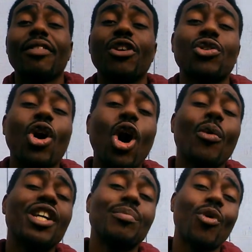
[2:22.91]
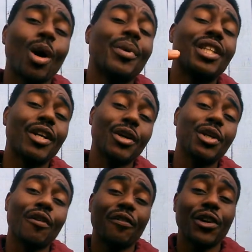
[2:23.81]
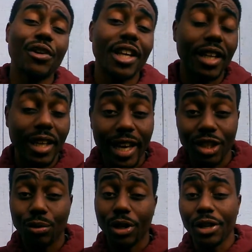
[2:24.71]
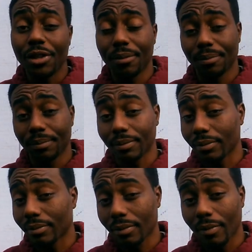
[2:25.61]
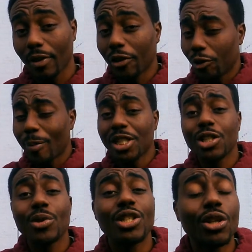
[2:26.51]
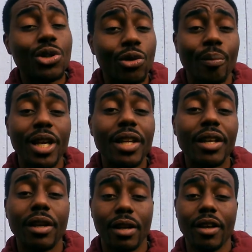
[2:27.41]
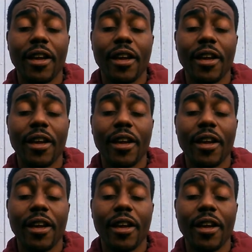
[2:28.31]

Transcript: there's always more material for you to engage with, especially with social media.